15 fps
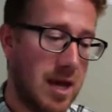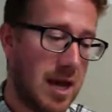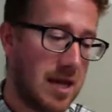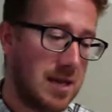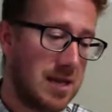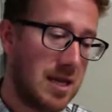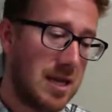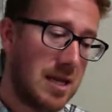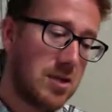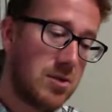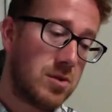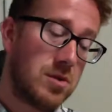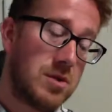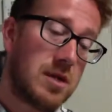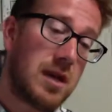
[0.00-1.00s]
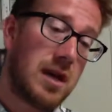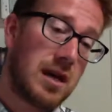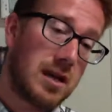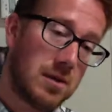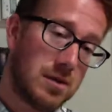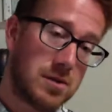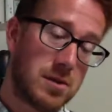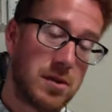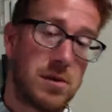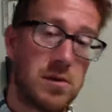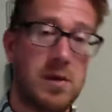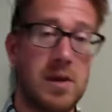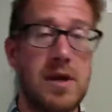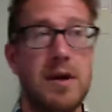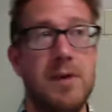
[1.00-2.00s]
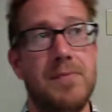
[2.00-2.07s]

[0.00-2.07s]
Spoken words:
And then intertidal zone,